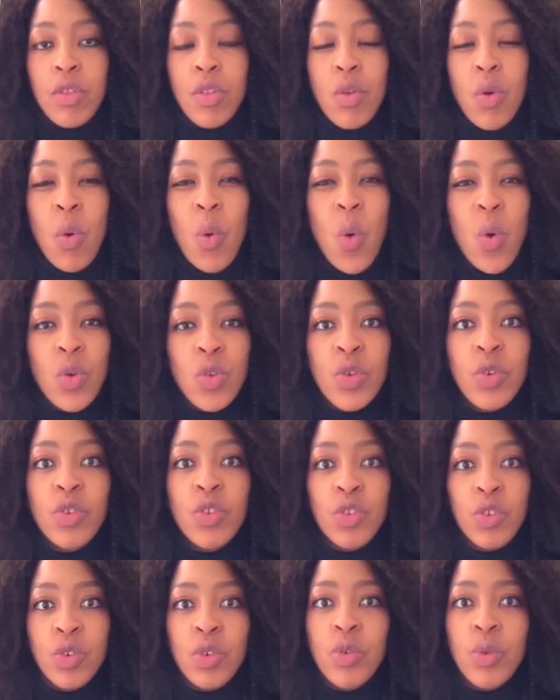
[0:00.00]
All you
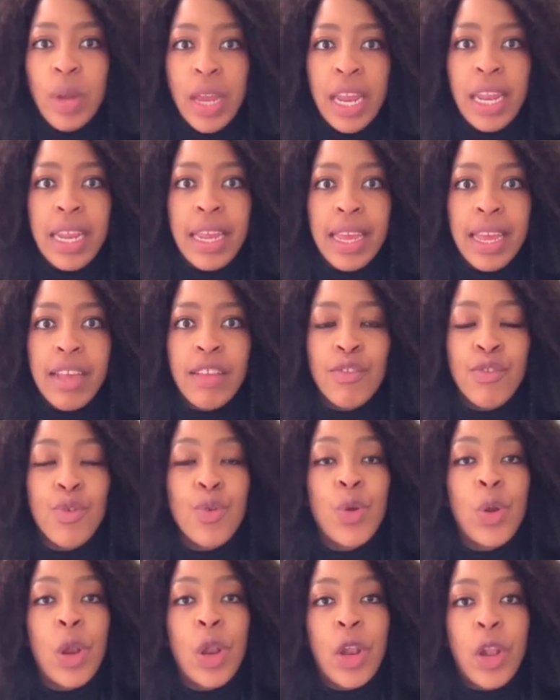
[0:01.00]
do really is
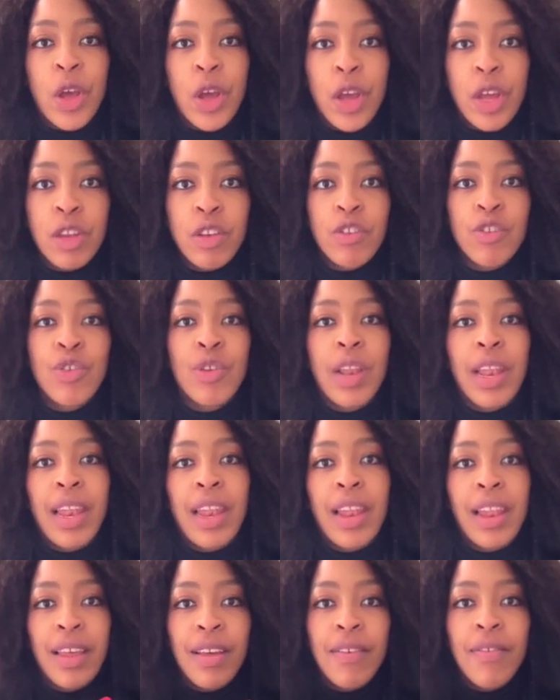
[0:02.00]
you learn to
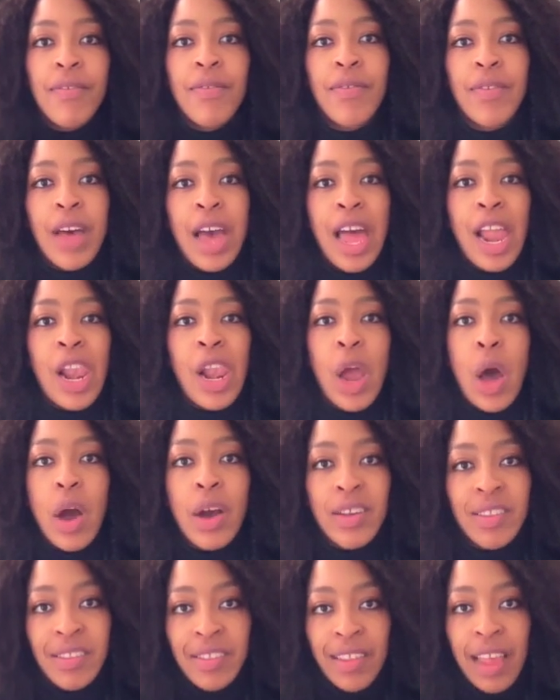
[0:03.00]
live
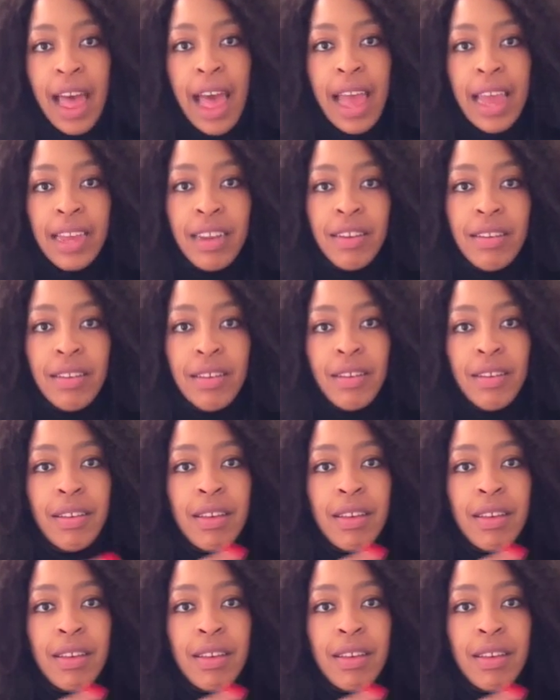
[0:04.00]
alongside